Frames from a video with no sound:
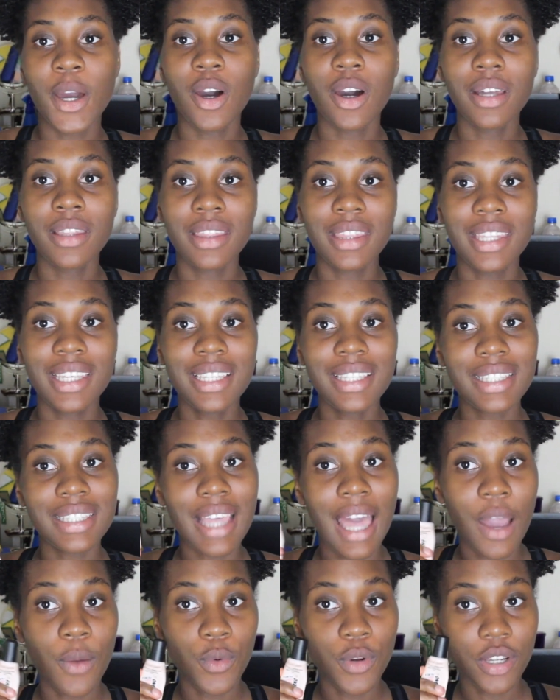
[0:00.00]
On this
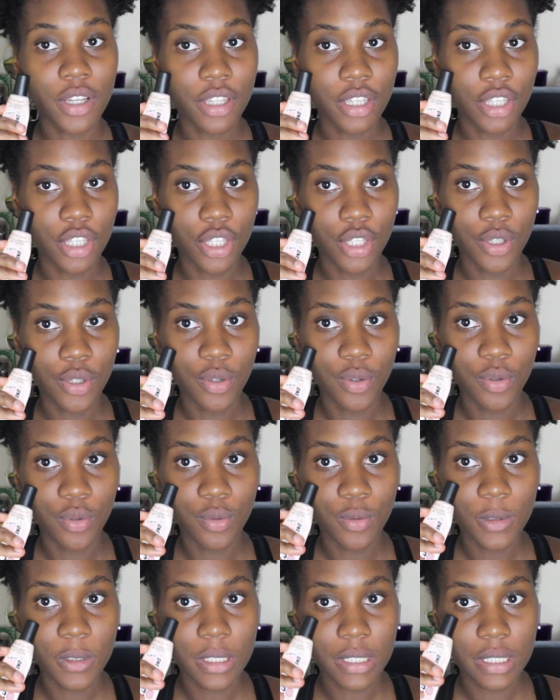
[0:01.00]
side, we're going to
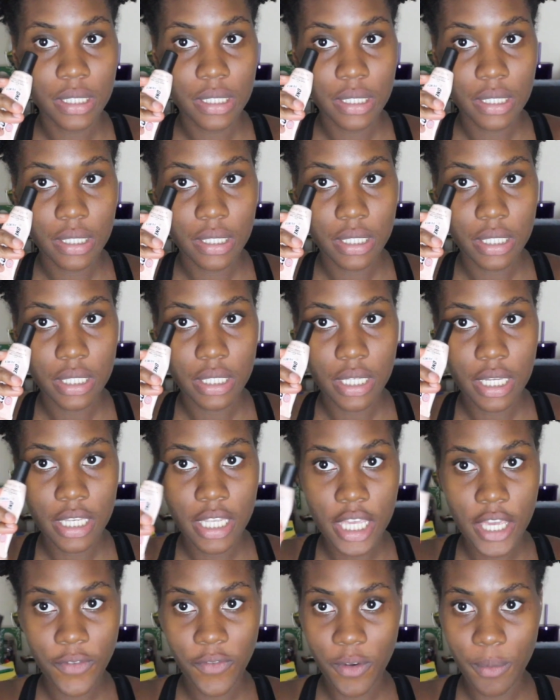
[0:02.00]
use a
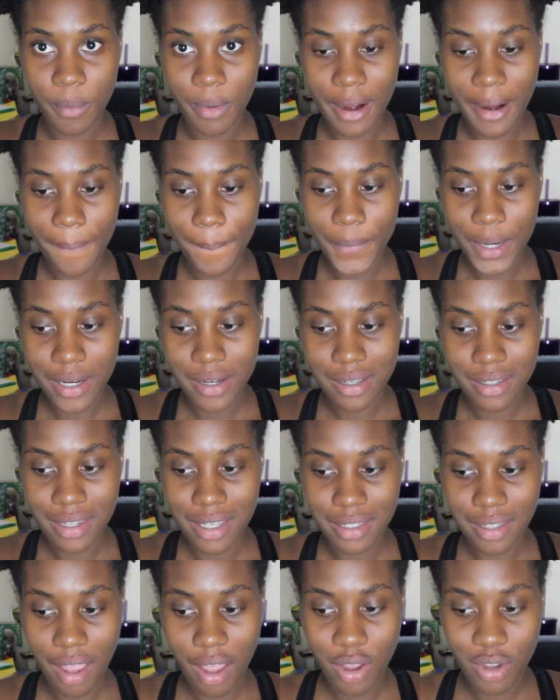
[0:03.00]
different primer
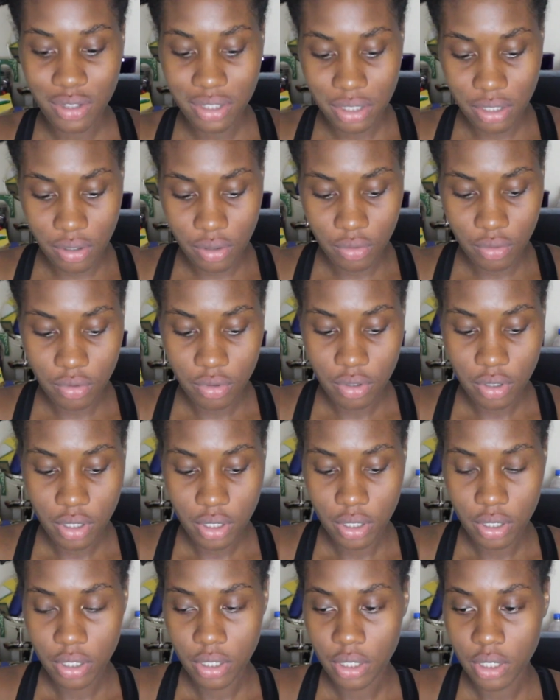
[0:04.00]
that's also
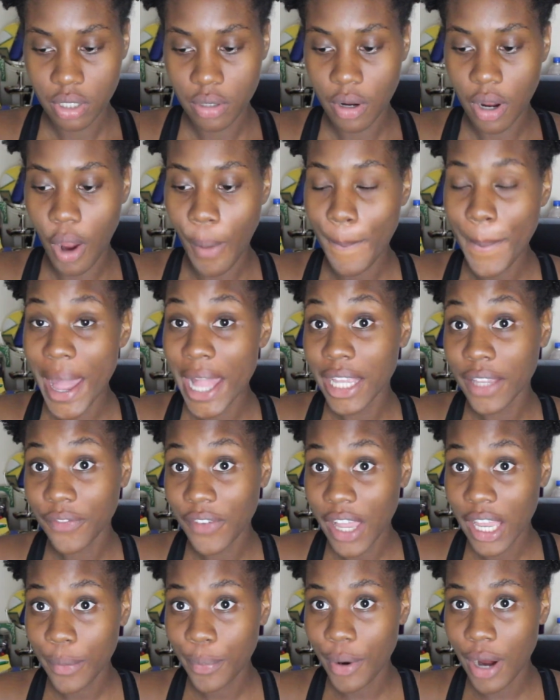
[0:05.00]
a
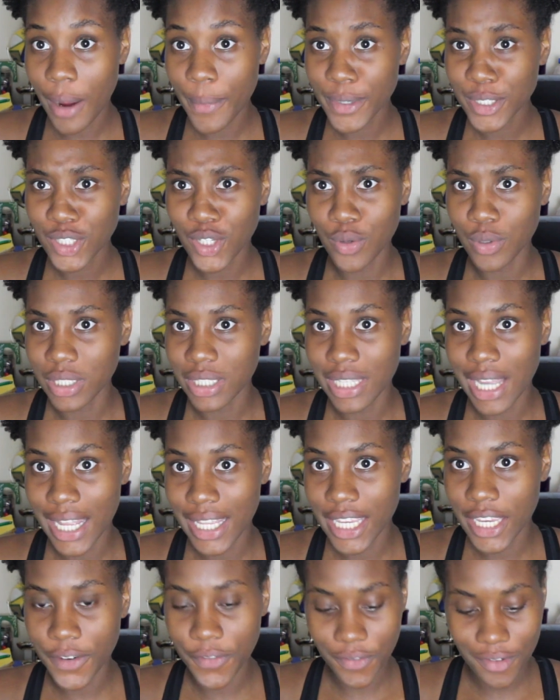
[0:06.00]
mattifying primer, so it's
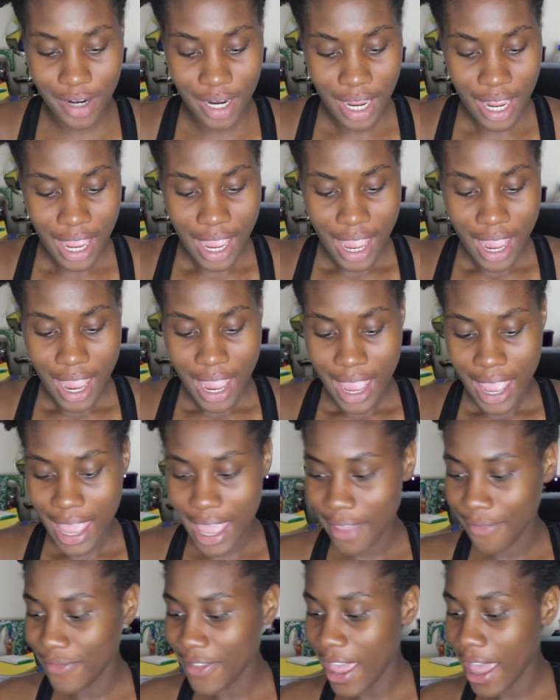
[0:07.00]
not different
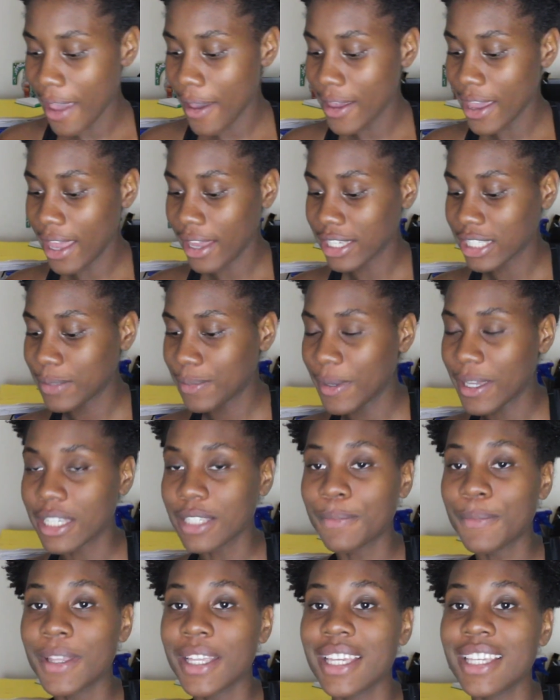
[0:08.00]
in that
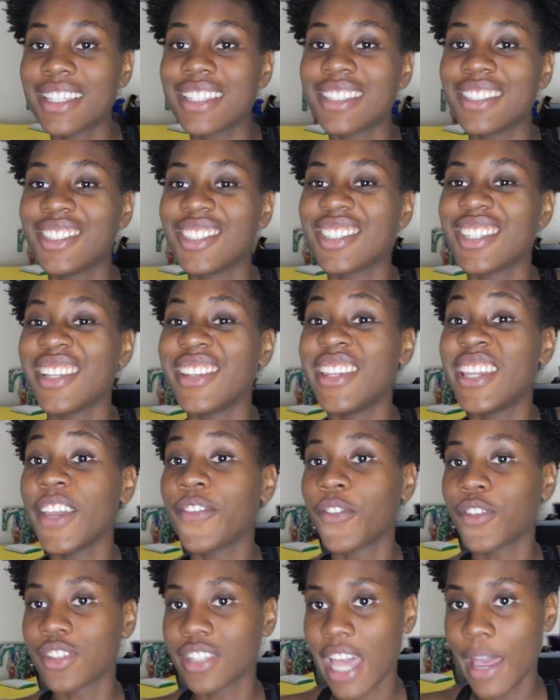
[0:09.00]
aspect, but it's just a
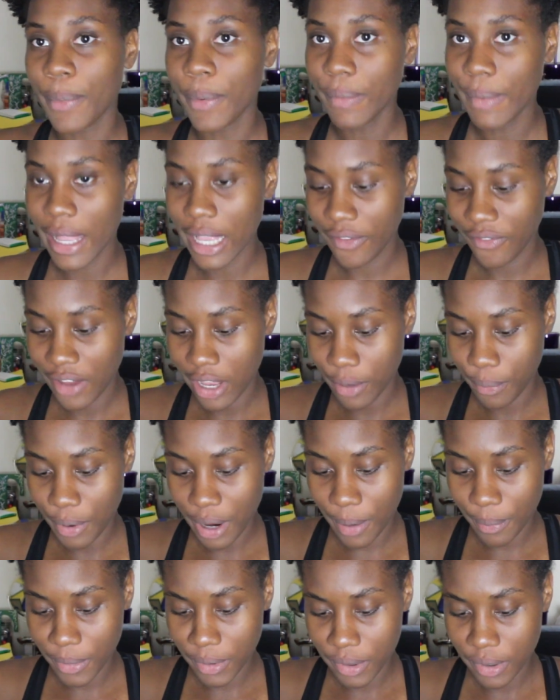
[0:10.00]
different type of mattifying
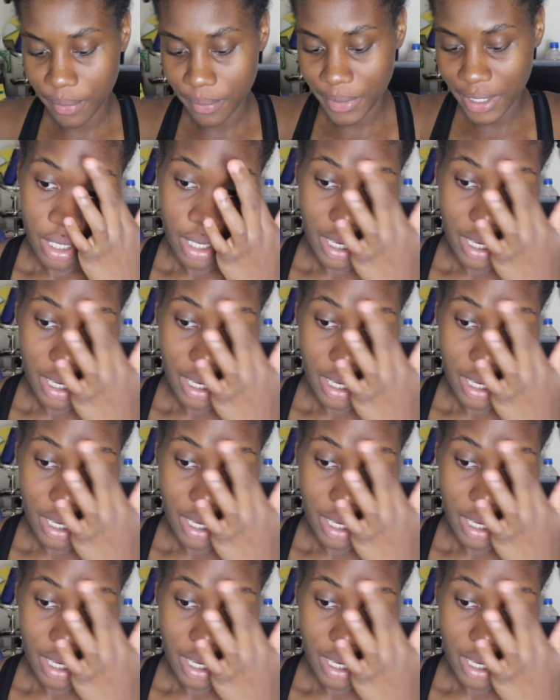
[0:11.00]
primer.